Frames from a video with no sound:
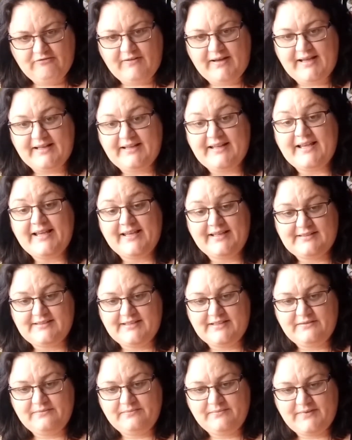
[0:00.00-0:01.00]
Right, they're
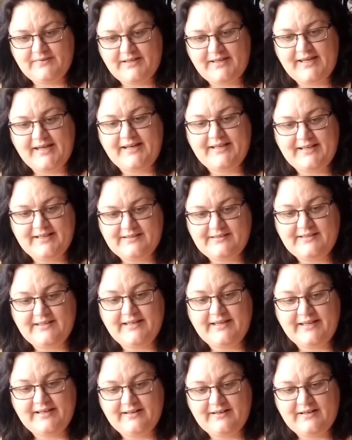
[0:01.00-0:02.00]
kissing, okay? They're
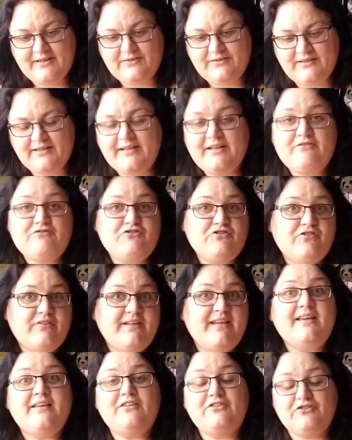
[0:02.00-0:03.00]
kissing, they're getting closer. They're
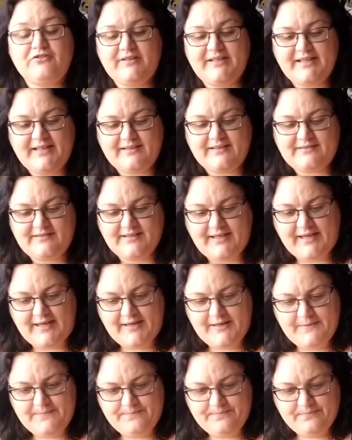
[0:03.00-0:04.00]
enjoying, yeah, enjoying the kissing,
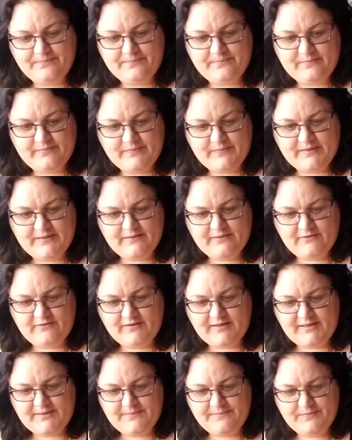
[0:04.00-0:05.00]
okay?
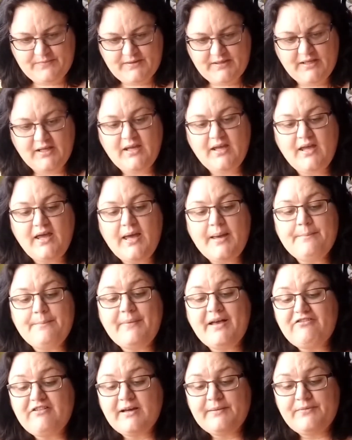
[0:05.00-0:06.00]
Right.
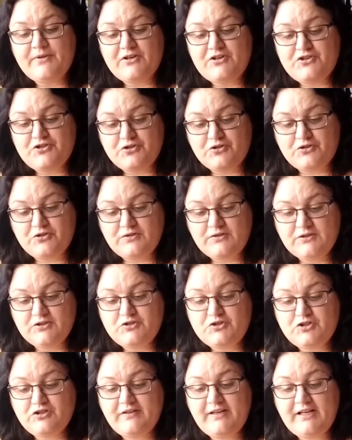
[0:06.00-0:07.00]
Matt grabbed her jaw.
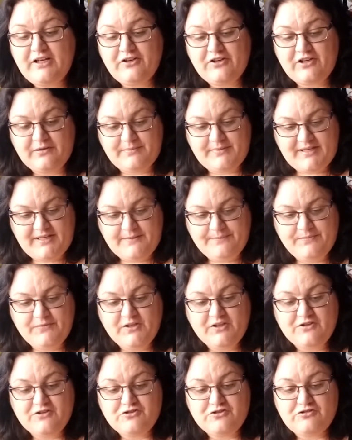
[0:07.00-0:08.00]
Tori, look at me.
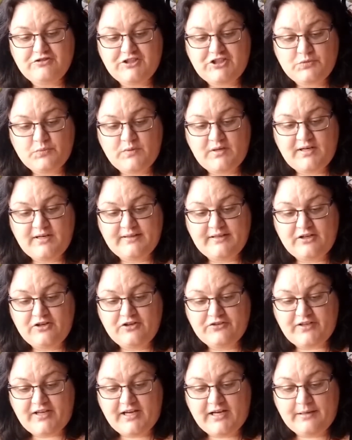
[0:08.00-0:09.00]
Tori smiled
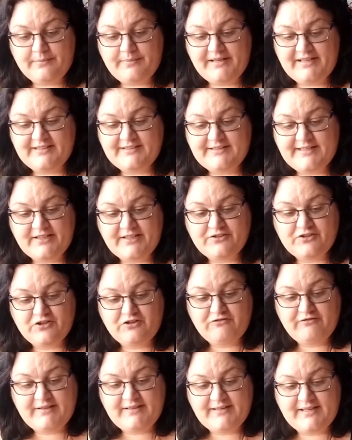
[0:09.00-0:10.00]
and looked up. He's
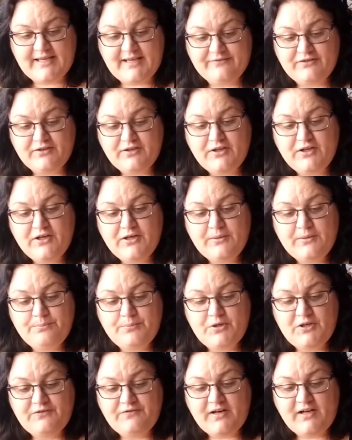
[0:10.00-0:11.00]
textured green depths.
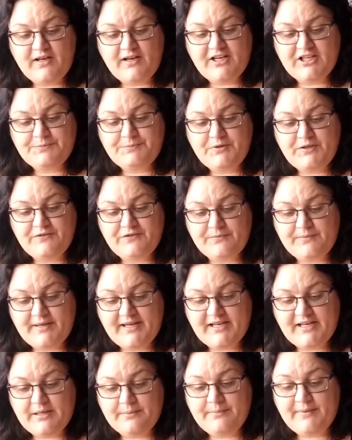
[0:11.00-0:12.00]
Beautiful eyes, beautiful
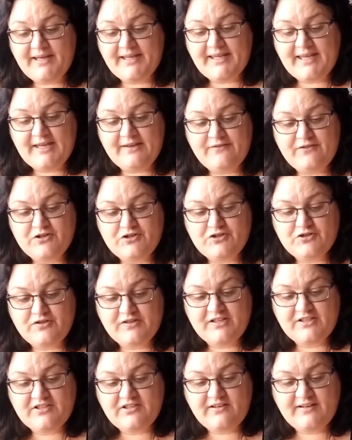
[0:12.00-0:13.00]
man. Matt gave her
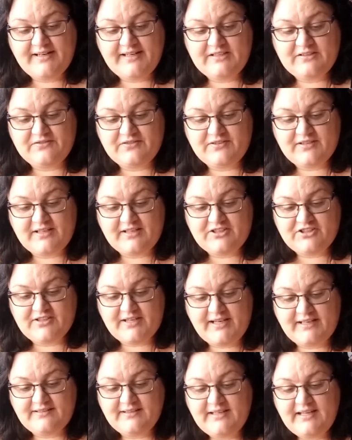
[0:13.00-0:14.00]
joy the tiniest of
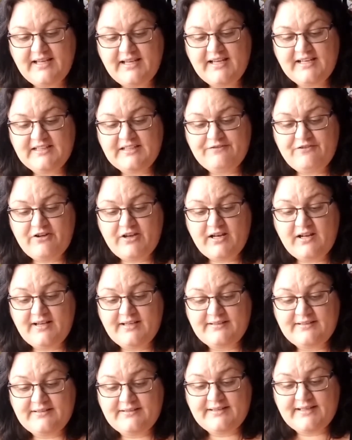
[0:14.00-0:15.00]
shakes. He
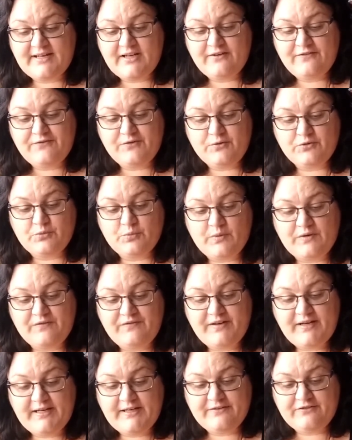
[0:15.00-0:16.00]
realised that her thoughts
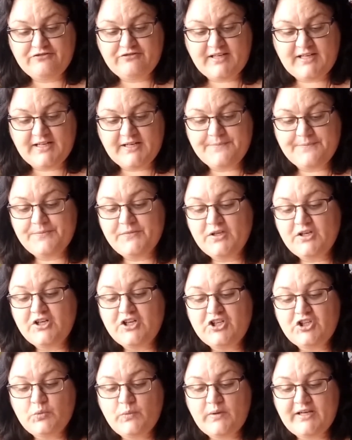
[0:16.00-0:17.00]
were veering off track.
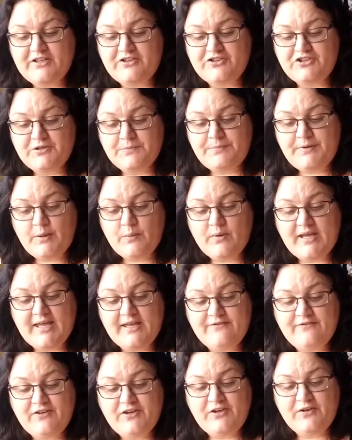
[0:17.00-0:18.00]
The question should be,
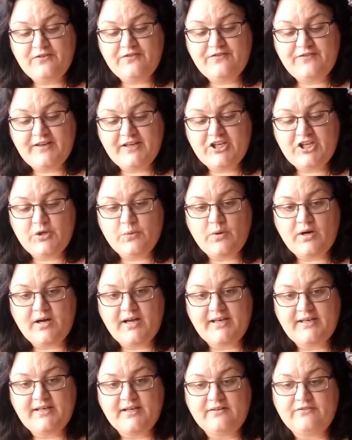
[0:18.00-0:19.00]
whatever you think, you
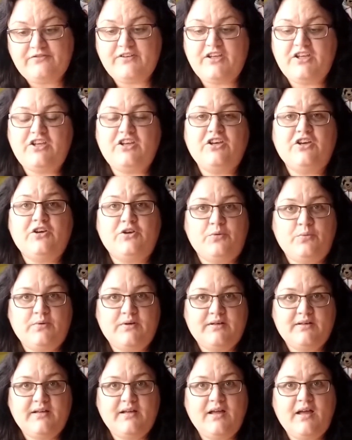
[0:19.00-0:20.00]
are enough for you.
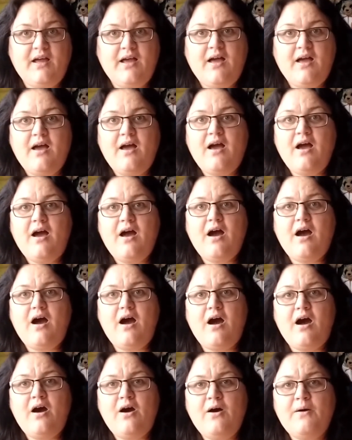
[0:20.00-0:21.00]

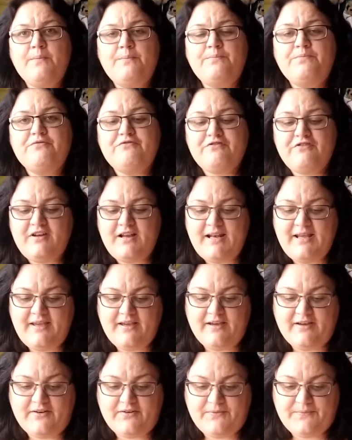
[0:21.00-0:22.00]
Oh,
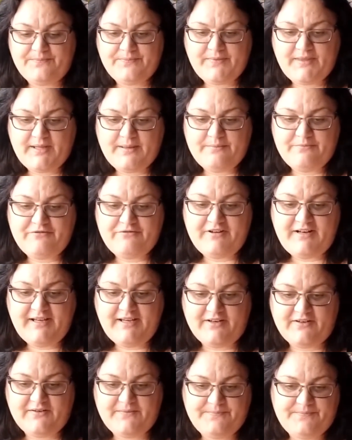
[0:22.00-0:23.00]
brilliant.
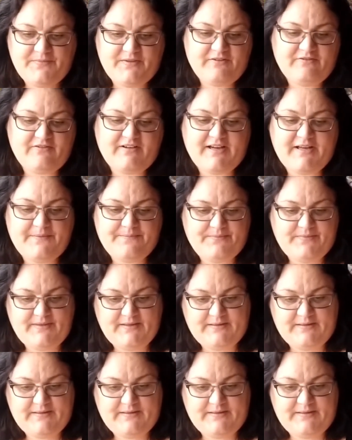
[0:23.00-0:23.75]
Brilliant. Right.